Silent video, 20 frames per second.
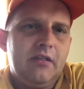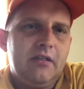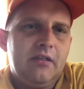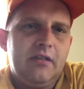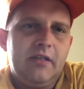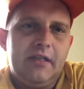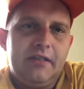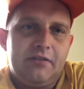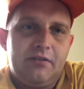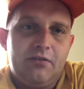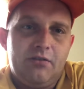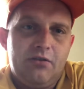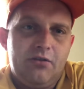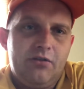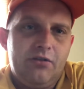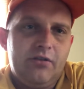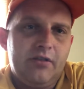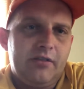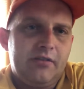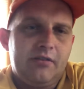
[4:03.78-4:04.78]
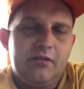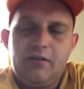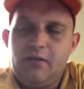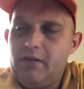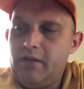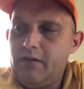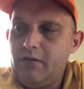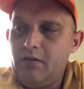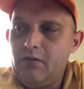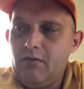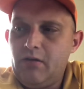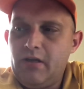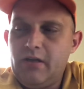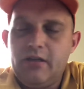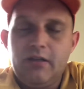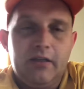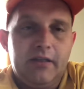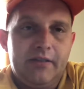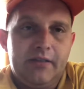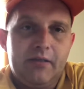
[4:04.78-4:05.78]
it's just that you need
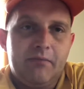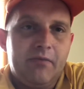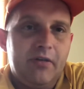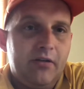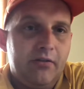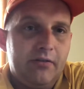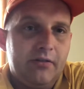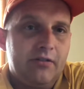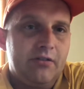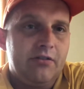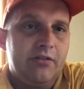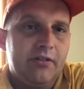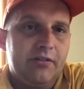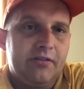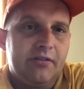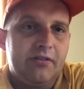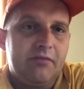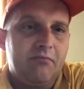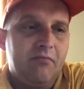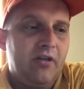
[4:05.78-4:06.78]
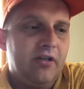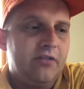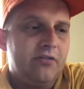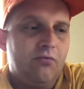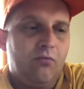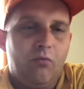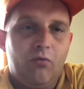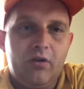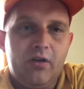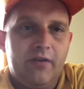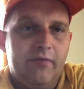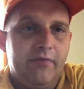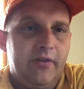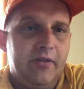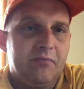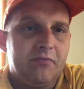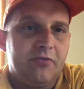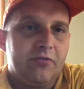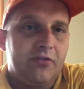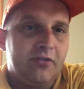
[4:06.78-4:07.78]
to let them know it's just as much one of
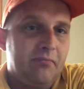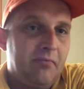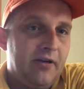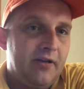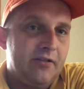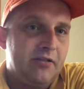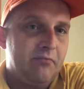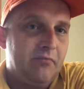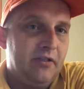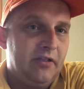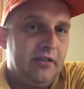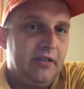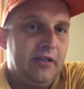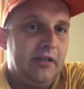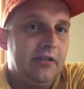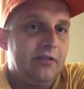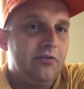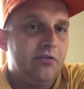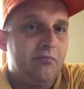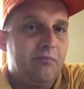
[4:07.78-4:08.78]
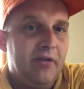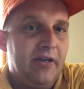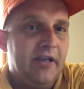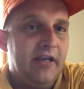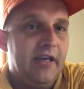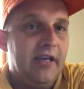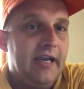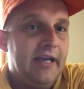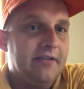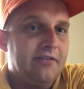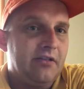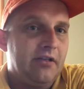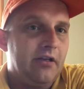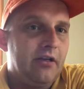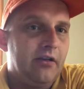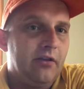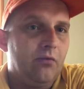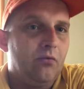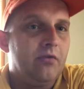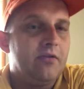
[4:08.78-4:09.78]
them's responsibility to pay as the
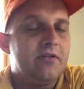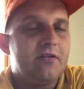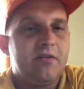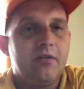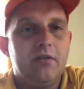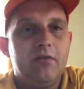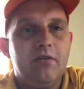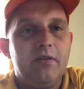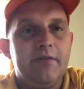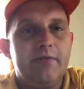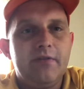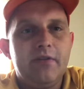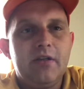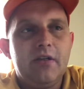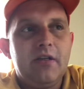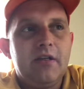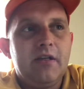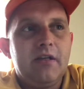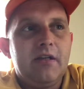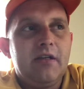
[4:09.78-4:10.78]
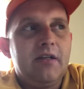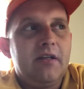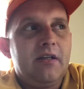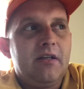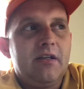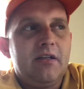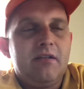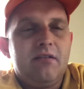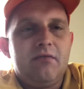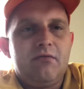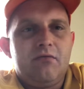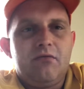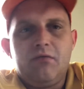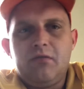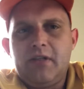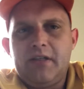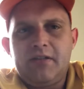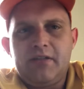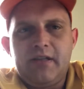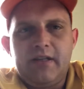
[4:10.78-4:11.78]
other one. So
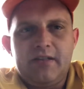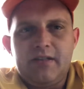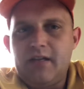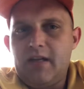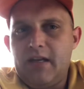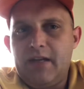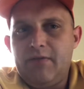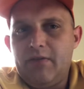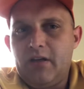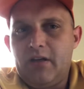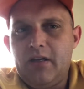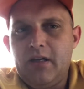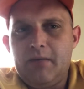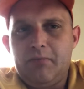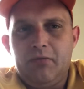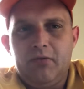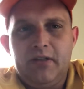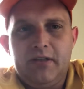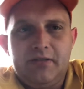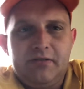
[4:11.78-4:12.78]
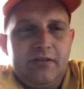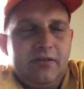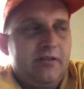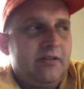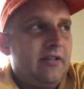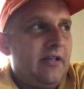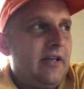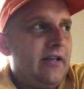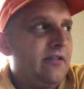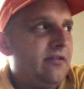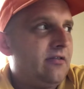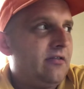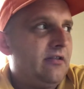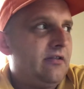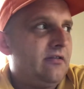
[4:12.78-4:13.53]
let's say it's not even a couple. Let's just say it's